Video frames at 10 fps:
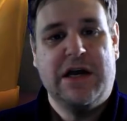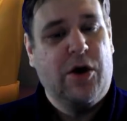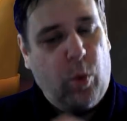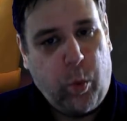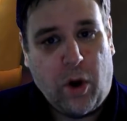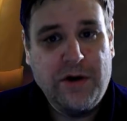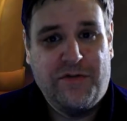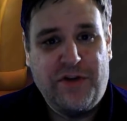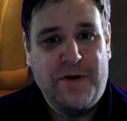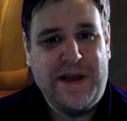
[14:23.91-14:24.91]
one of
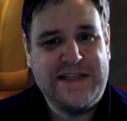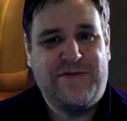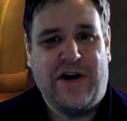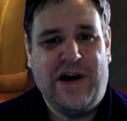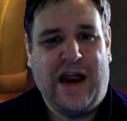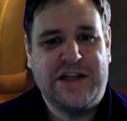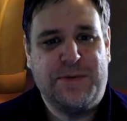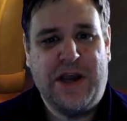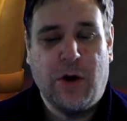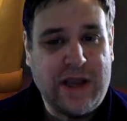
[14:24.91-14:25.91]
them is very likely to
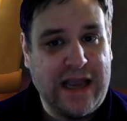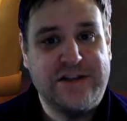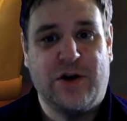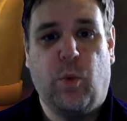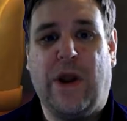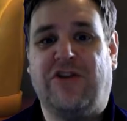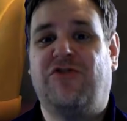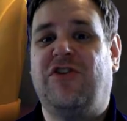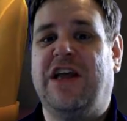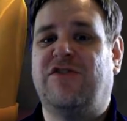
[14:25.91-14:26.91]
be, okay, so which
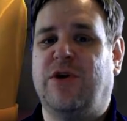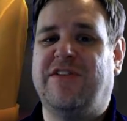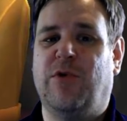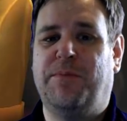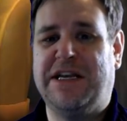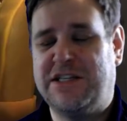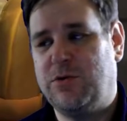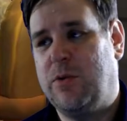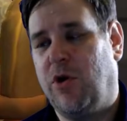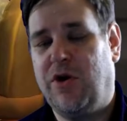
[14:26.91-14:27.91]
tier 21 pieces do we
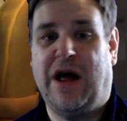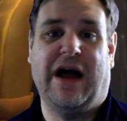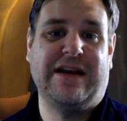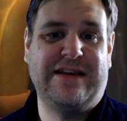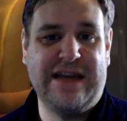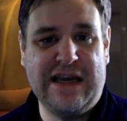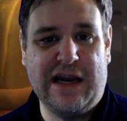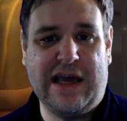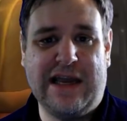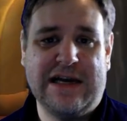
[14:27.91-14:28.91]
want
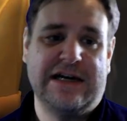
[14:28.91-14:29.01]
ideally?